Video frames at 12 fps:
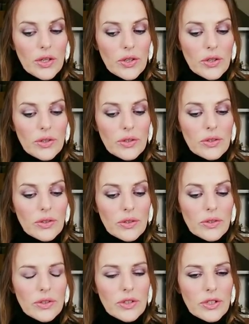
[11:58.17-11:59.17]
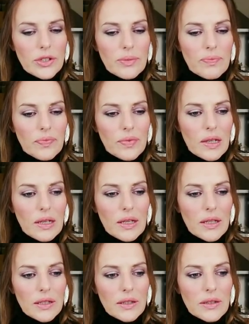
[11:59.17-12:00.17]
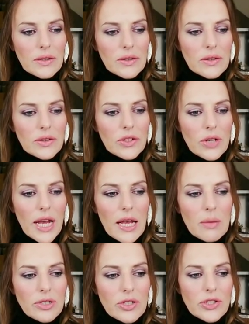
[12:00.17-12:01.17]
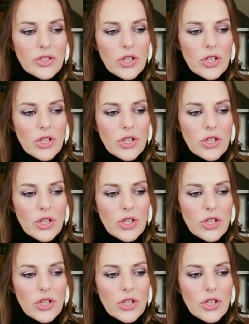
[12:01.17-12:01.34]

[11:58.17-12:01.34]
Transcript: You're able to